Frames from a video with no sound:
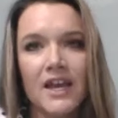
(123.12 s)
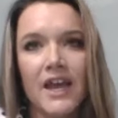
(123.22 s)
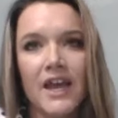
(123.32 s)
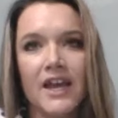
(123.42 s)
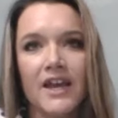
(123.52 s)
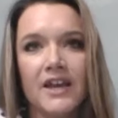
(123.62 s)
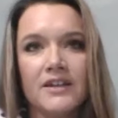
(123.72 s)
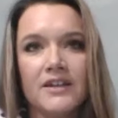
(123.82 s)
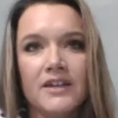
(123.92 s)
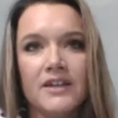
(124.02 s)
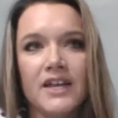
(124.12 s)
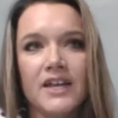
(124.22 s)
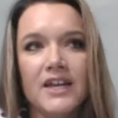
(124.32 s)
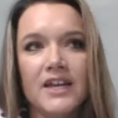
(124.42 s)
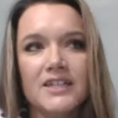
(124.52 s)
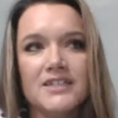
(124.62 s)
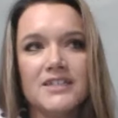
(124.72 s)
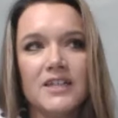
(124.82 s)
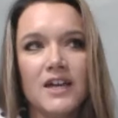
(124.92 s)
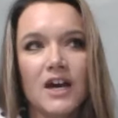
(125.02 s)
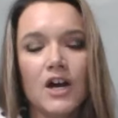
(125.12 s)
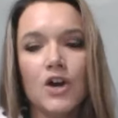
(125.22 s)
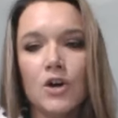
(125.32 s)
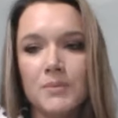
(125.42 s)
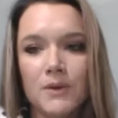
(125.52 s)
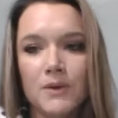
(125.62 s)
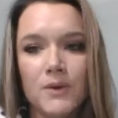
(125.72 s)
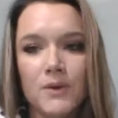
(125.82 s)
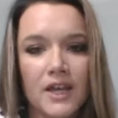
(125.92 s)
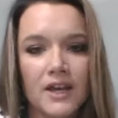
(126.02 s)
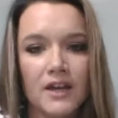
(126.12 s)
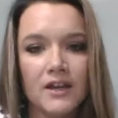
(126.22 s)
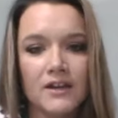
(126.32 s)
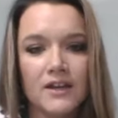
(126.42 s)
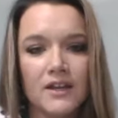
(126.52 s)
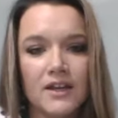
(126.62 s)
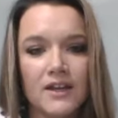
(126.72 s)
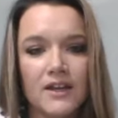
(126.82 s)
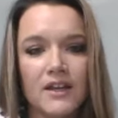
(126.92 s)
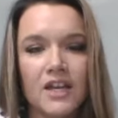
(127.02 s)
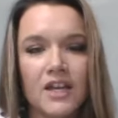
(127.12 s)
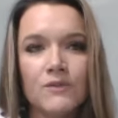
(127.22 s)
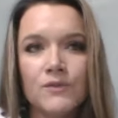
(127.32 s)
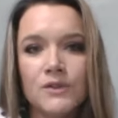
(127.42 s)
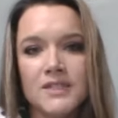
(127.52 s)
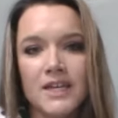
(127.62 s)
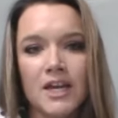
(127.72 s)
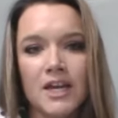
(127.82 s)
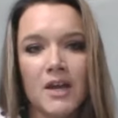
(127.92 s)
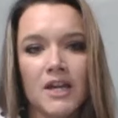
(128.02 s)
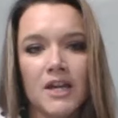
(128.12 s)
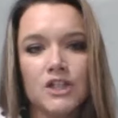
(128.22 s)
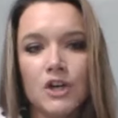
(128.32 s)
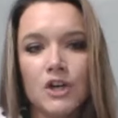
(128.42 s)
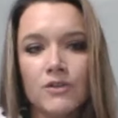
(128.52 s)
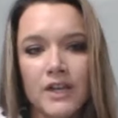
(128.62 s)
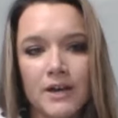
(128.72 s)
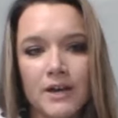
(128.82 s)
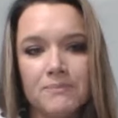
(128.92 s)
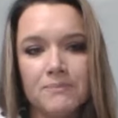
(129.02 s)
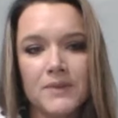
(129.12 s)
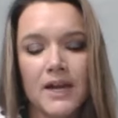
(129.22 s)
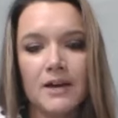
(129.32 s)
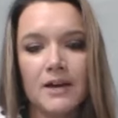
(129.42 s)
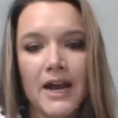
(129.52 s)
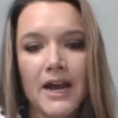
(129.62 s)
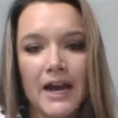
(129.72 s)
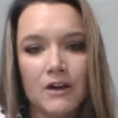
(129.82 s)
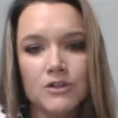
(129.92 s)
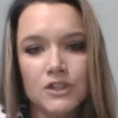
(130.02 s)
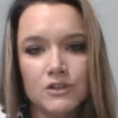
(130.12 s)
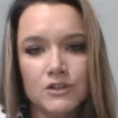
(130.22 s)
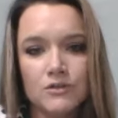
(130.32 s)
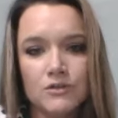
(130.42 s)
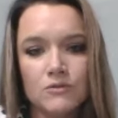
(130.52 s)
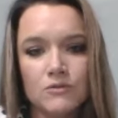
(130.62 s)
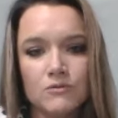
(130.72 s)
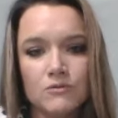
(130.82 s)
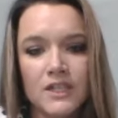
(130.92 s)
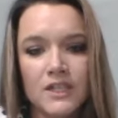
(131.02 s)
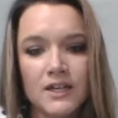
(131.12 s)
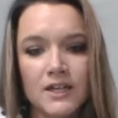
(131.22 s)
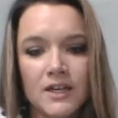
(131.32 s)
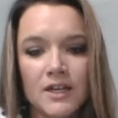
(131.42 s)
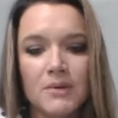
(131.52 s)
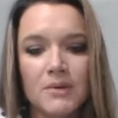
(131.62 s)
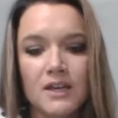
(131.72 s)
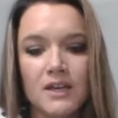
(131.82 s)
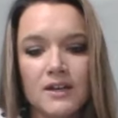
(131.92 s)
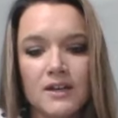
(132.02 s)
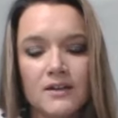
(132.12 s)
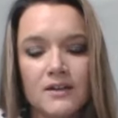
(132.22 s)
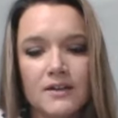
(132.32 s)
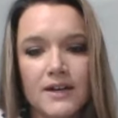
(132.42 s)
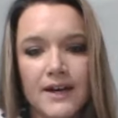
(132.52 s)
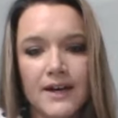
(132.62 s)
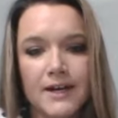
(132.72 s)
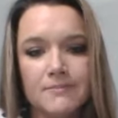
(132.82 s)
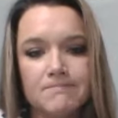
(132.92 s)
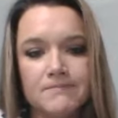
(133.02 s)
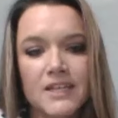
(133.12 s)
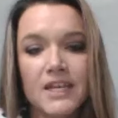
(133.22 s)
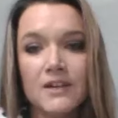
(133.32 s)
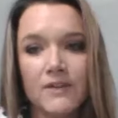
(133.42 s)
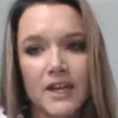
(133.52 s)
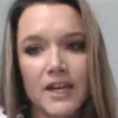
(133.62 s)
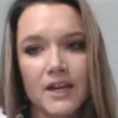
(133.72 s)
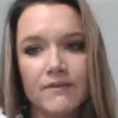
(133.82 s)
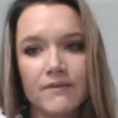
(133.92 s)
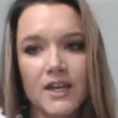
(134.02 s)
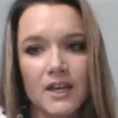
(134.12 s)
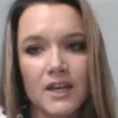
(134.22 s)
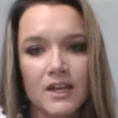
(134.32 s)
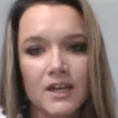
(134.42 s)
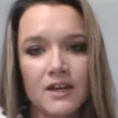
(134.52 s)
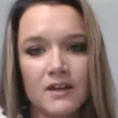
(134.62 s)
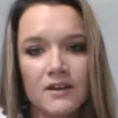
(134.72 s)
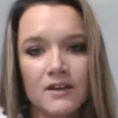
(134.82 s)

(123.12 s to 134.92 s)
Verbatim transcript: And it's a hope that we can influence them and show them um, how to really be um, innovative in